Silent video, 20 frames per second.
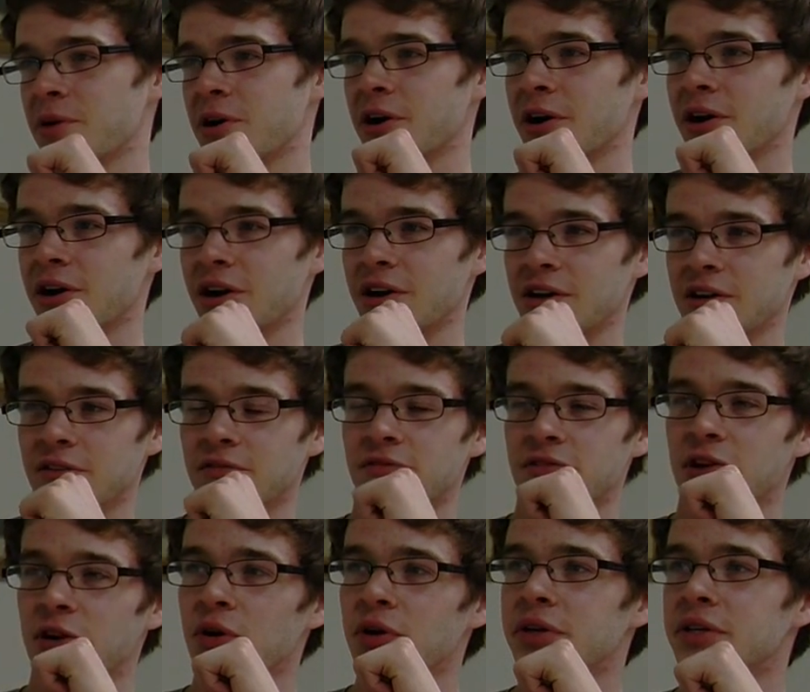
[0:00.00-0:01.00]
part of
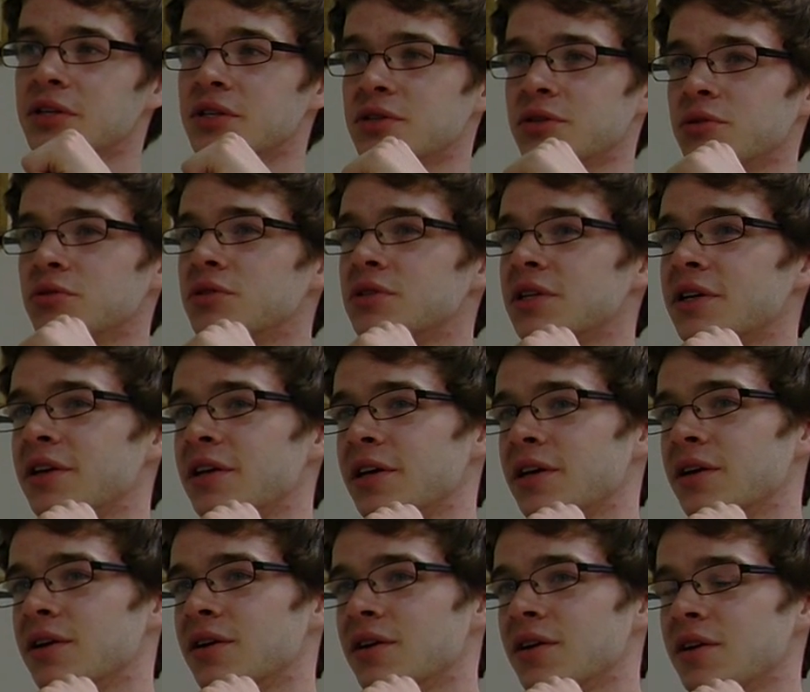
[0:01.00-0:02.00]
going to Sioux
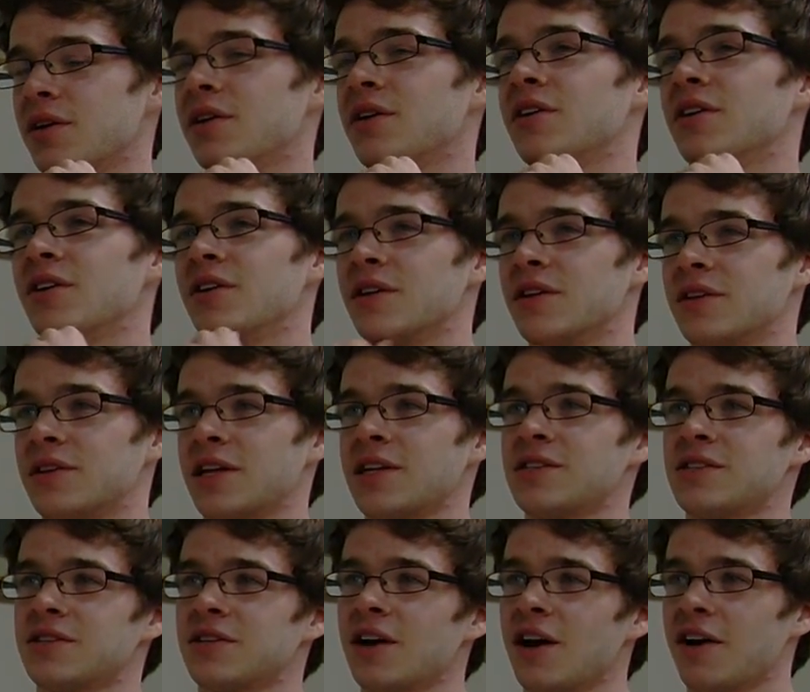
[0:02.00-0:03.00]
City,
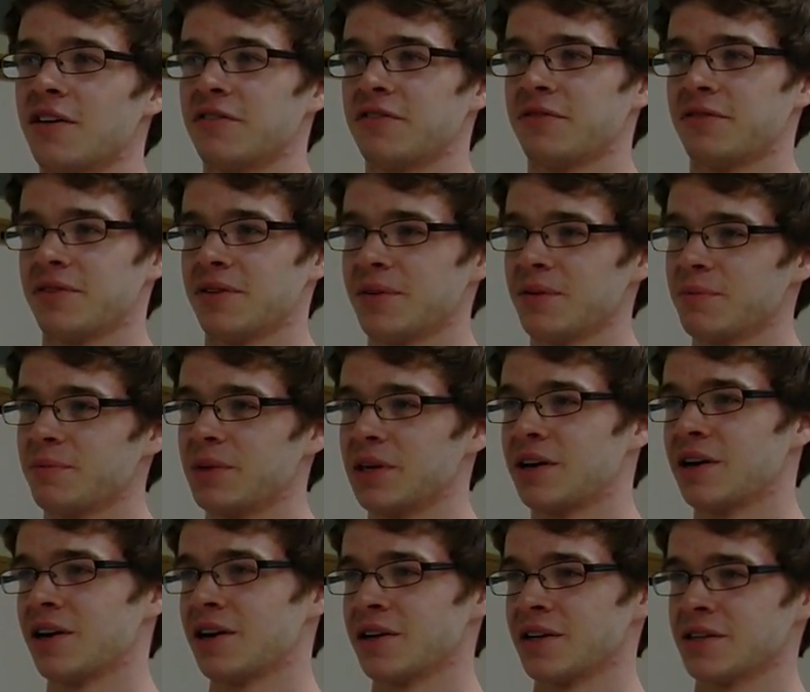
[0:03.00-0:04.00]
that's tough
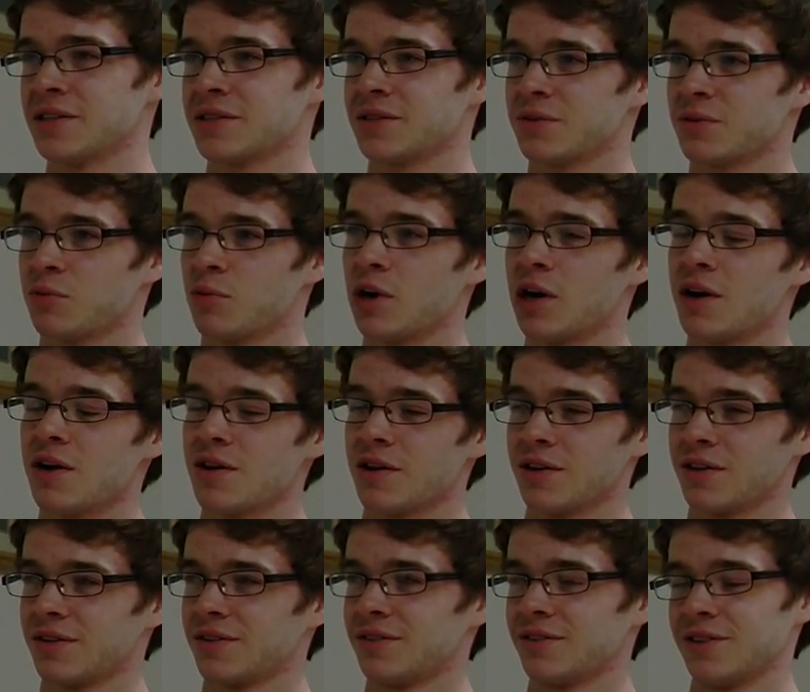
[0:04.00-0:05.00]
because, well,
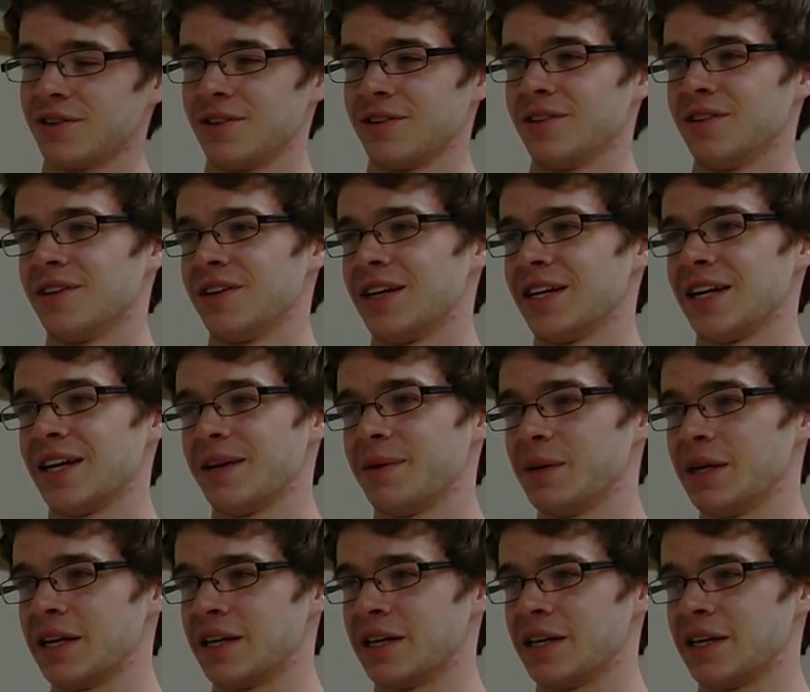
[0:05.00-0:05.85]
I mean,